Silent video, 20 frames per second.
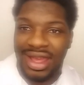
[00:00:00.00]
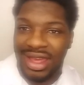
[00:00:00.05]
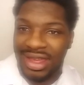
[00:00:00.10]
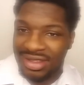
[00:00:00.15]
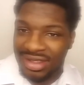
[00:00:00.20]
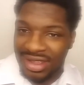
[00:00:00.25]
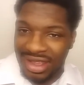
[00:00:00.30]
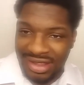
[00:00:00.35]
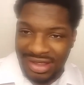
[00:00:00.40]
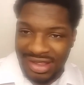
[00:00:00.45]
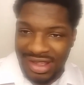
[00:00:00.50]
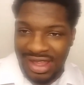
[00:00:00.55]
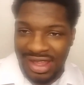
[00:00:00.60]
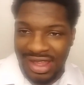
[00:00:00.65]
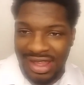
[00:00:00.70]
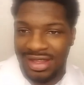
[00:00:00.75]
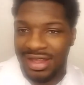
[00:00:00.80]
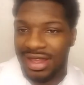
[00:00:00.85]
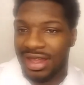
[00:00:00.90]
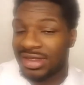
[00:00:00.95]
As they
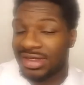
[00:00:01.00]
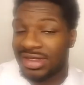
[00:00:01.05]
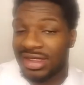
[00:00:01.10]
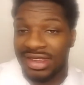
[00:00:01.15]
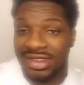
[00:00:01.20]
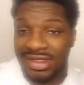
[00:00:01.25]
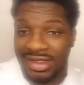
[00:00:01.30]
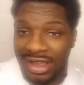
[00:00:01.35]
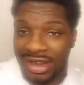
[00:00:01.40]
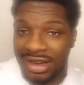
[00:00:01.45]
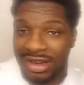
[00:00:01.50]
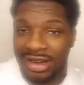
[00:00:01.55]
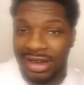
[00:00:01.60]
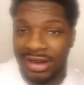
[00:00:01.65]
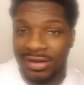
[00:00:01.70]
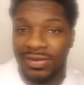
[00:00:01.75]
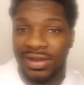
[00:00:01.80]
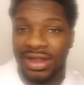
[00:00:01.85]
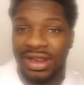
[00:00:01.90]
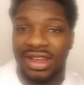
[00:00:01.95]
stated
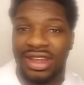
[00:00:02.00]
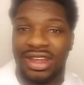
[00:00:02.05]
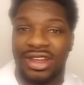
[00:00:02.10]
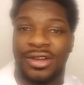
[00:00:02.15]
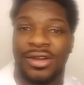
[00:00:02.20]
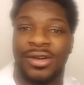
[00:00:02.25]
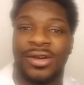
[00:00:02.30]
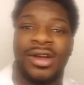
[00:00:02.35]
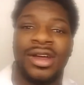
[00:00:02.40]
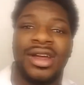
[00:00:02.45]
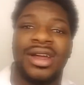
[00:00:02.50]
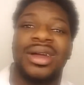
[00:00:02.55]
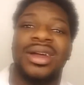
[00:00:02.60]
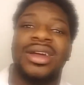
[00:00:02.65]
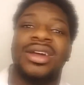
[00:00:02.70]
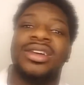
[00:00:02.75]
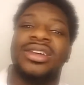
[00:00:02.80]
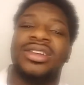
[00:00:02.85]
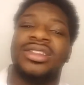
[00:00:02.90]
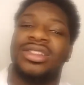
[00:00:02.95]
in the video,
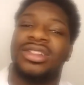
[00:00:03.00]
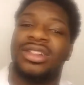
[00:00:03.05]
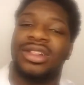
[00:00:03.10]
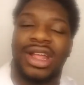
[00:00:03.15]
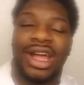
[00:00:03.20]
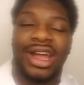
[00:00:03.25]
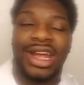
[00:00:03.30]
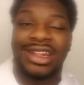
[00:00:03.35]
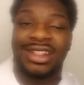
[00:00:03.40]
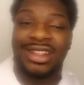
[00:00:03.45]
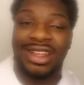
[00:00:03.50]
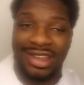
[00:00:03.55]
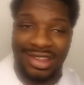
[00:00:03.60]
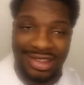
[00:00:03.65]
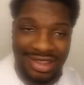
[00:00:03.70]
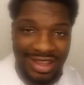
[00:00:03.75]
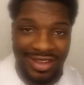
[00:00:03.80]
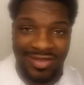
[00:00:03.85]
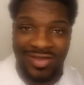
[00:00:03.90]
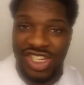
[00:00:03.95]
a lot of
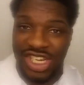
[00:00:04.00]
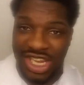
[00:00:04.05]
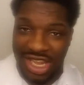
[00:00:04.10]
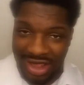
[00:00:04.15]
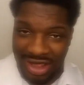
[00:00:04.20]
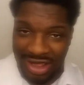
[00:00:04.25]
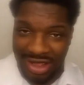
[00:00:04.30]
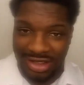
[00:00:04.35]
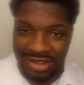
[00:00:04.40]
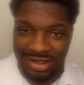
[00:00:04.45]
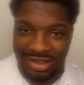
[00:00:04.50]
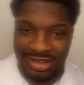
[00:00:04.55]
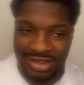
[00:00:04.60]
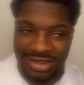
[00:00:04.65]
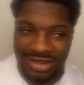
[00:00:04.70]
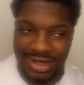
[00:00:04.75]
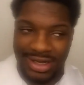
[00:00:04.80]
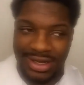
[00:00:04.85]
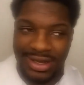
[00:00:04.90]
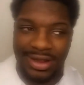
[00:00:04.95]
things have changed.
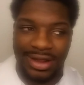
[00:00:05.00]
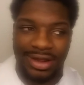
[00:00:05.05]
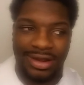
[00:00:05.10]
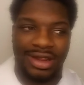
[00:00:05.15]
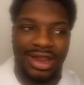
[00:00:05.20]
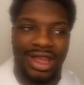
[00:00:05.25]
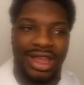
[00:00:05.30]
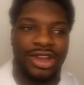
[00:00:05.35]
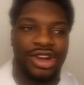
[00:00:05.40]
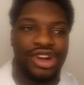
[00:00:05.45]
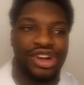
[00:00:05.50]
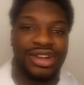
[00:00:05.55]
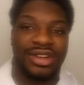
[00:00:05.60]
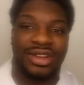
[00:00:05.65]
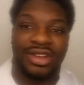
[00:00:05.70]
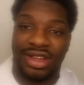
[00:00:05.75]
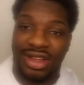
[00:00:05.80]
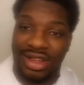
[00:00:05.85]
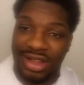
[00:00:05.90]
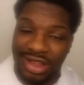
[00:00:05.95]
They
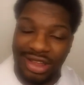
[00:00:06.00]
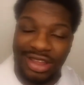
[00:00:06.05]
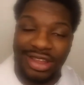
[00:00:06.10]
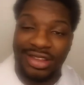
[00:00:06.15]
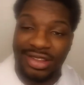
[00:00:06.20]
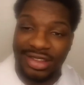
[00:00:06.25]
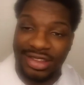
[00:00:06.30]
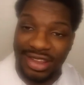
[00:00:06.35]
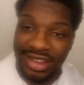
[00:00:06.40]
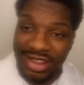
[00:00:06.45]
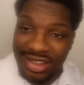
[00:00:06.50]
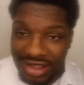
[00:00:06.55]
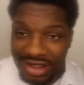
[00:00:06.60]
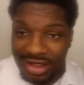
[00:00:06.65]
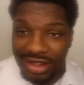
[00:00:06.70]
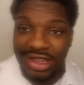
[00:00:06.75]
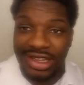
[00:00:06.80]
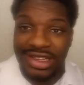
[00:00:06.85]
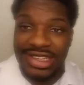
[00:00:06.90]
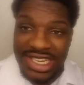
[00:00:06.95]
are
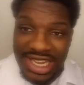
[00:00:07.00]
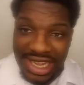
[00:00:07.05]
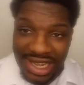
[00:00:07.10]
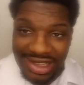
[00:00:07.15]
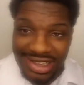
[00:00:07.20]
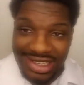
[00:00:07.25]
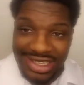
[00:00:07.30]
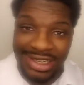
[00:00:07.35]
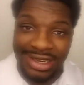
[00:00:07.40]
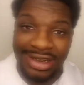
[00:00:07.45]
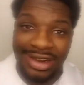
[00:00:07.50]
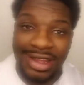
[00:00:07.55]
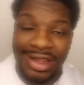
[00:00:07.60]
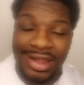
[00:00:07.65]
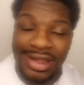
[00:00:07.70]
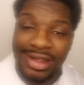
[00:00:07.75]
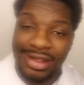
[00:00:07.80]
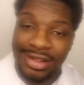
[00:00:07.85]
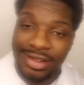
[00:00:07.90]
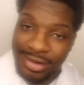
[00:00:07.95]
consistently changing
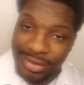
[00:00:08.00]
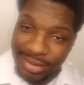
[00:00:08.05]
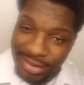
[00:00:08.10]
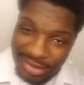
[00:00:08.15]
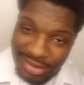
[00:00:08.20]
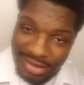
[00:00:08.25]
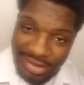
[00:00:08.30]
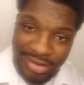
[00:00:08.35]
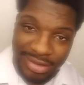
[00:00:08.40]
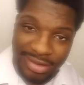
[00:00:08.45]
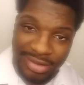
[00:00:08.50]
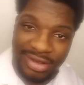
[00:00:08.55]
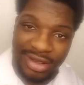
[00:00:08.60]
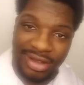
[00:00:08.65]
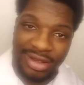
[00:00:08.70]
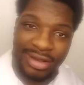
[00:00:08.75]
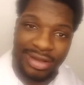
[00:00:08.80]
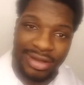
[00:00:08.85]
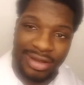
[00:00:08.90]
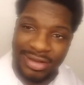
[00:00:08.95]
the rules
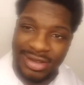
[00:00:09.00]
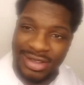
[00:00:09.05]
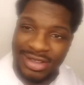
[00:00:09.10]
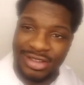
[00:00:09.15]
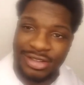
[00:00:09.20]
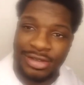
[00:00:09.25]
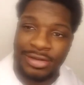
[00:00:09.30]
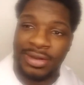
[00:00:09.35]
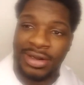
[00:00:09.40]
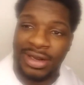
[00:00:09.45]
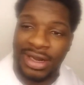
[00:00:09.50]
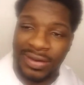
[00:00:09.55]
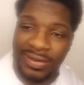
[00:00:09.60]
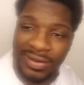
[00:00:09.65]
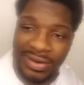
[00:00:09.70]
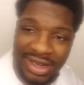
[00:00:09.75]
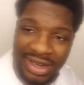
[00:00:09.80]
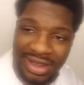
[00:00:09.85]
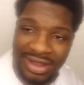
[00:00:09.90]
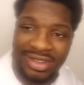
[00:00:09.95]
on YouTube and
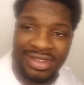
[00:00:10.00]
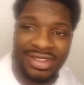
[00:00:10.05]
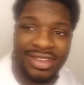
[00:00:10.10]
everything.